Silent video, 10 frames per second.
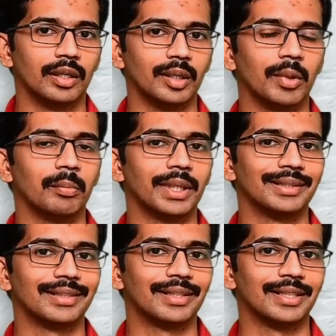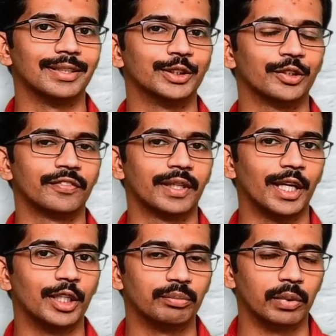remember the colors of
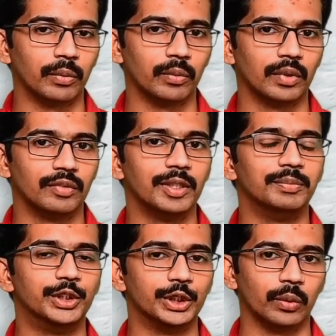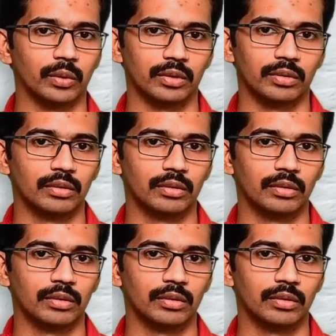rainbow, Vibgior.